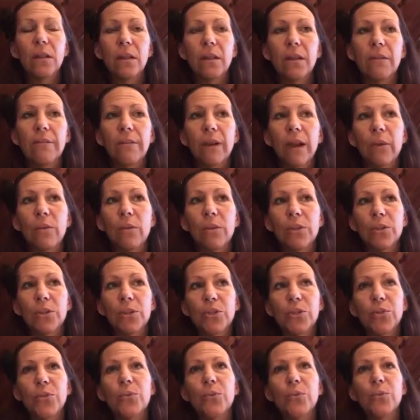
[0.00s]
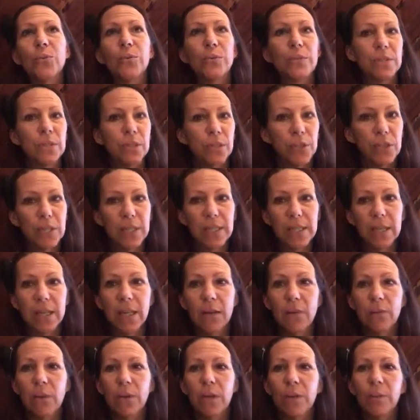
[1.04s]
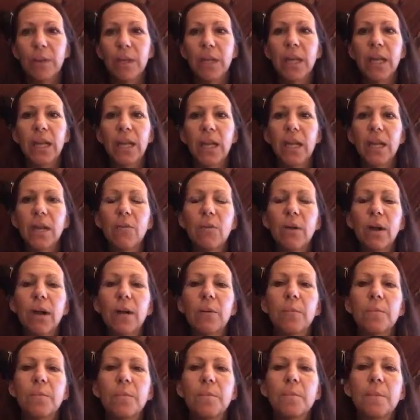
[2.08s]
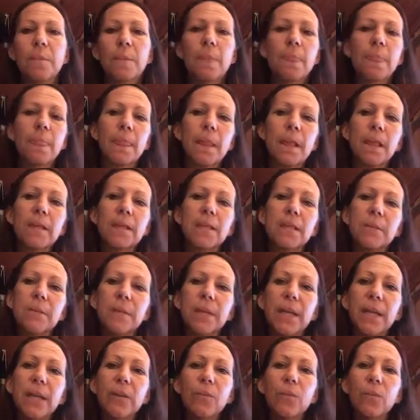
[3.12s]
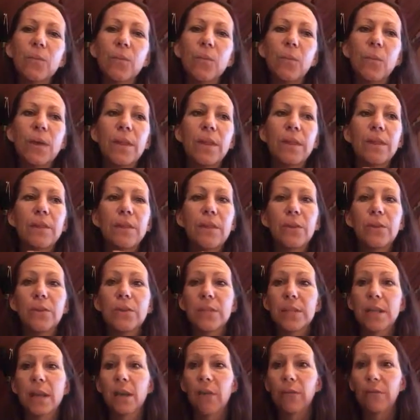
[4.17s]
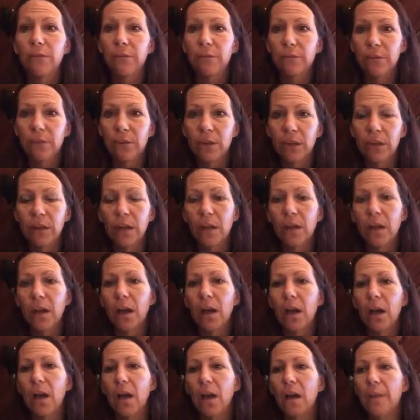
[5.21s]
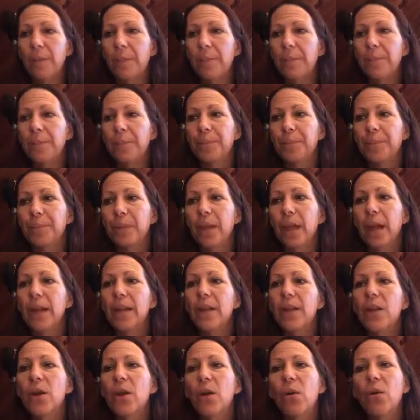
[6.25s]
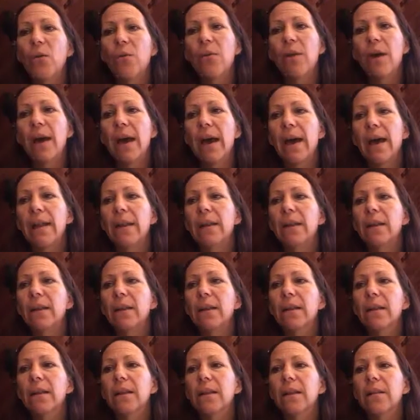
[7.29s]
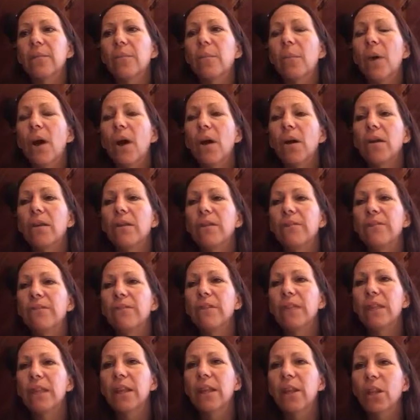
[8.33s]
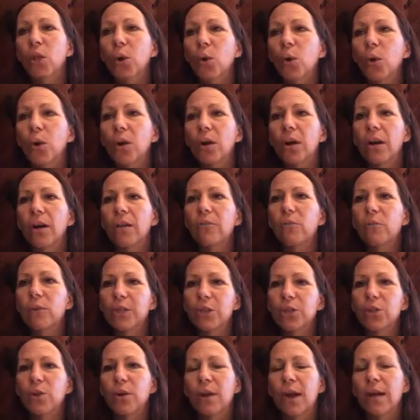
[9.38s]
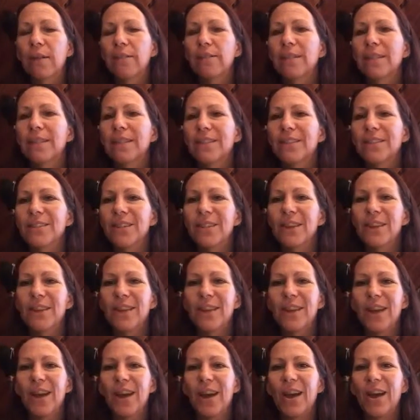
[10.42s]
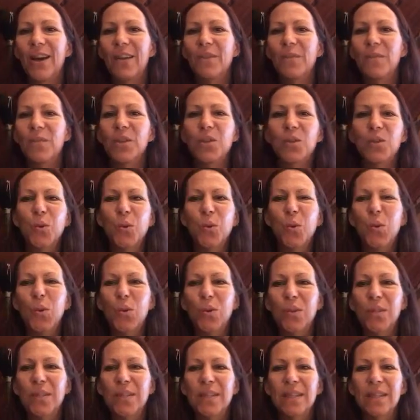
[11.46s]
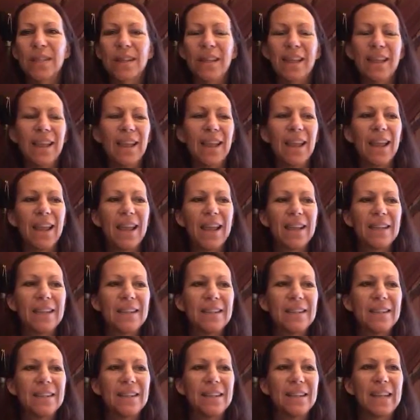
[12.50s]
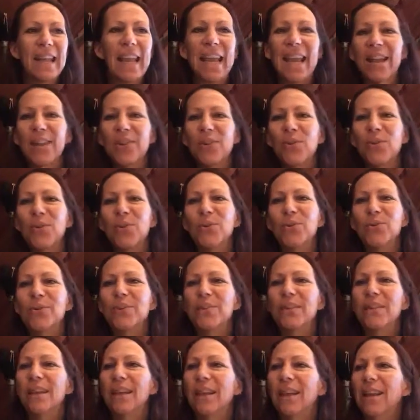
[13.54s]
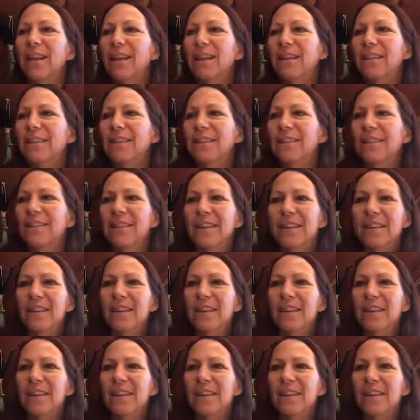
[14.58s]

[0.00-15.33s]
if I were to suggest anyone to begin anywhere, is to begin with yourself. I know that part of the allure of witchcraft is the tools and candles and